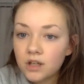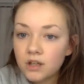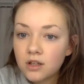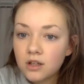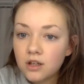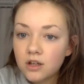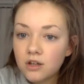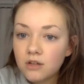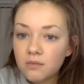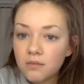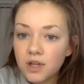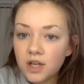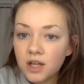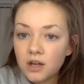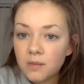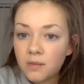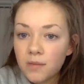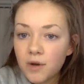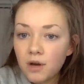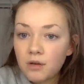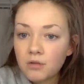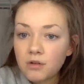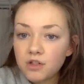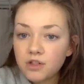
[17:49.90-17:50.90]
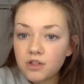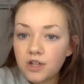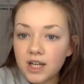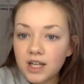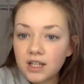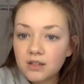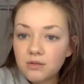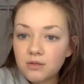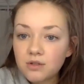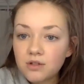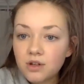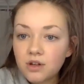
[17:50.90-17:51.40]
You can make poetry
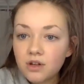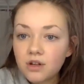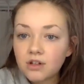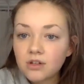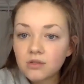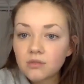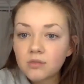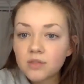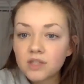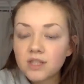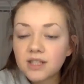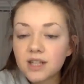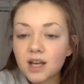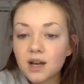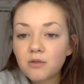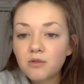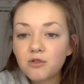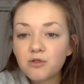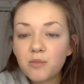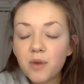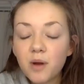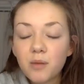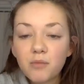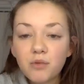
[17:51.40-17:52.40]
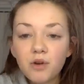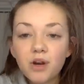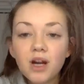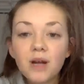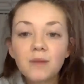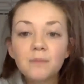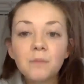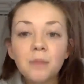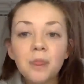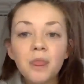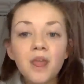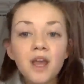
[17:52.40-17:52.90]
into a song or something to help you remember it.
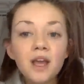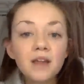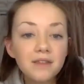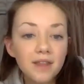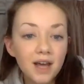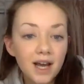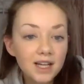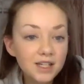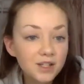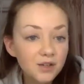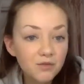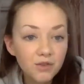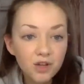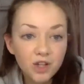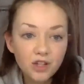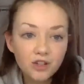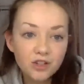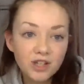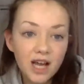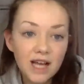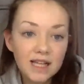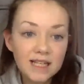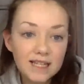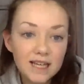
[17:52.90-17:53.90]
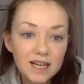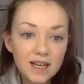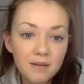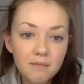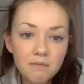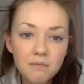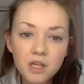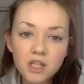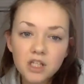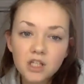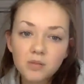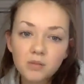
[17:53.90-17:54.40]
That is a really good idea.
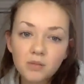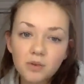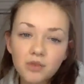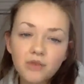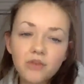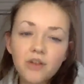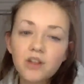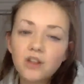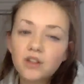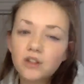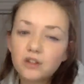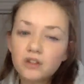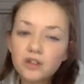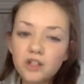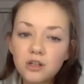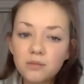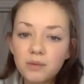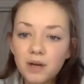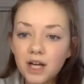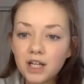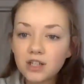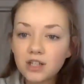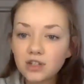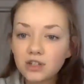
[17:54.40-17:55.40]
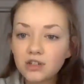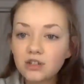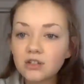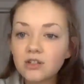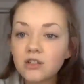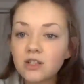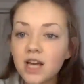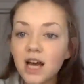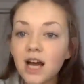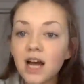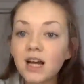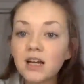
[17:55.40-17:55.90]
Mr. Bruff on YouTube actually
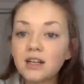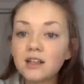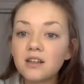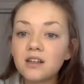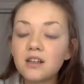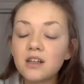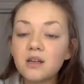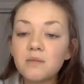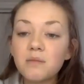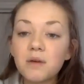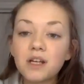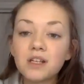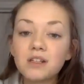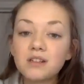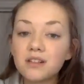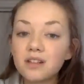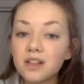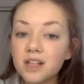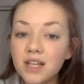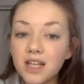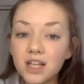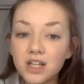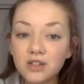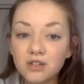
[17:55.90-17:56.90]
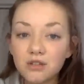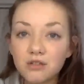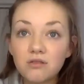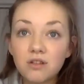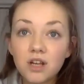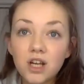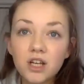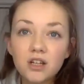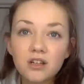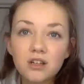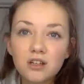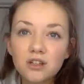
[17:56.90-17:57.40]
does that, and he basically
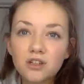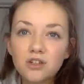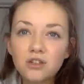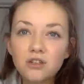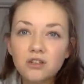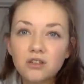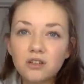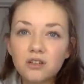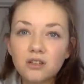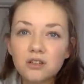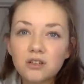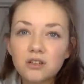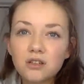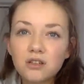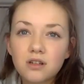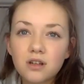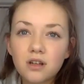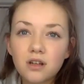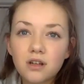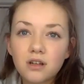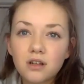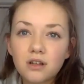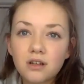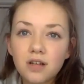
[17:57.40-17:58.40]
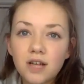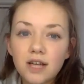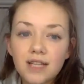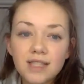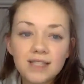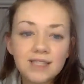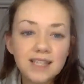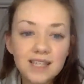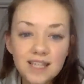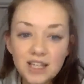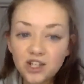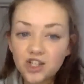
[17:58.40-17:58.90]
just
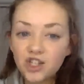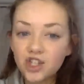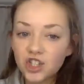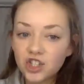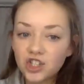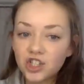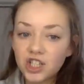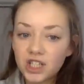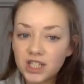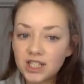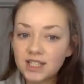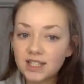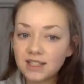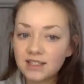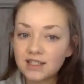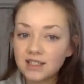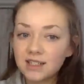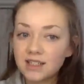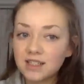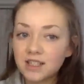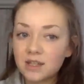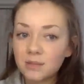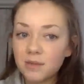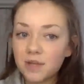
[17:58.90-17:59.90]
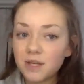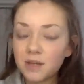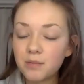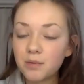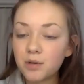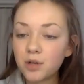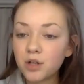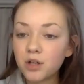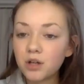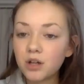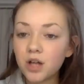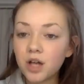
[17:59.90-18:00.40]
like teaches GCSEs to
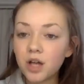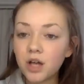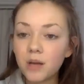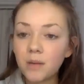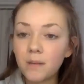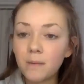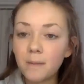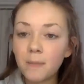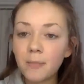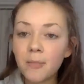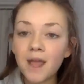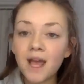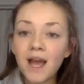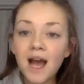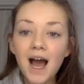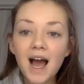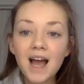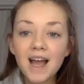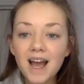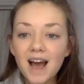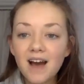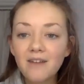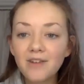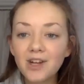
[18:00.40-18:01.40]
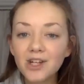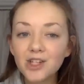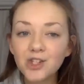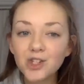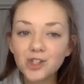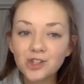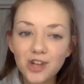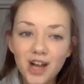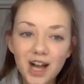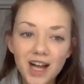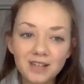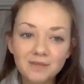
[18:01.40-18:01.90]
people. I have
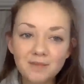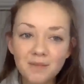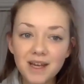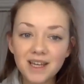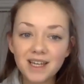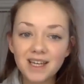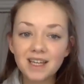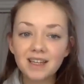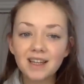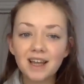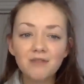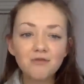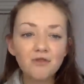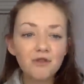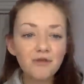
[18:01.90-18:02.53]
actually tried making like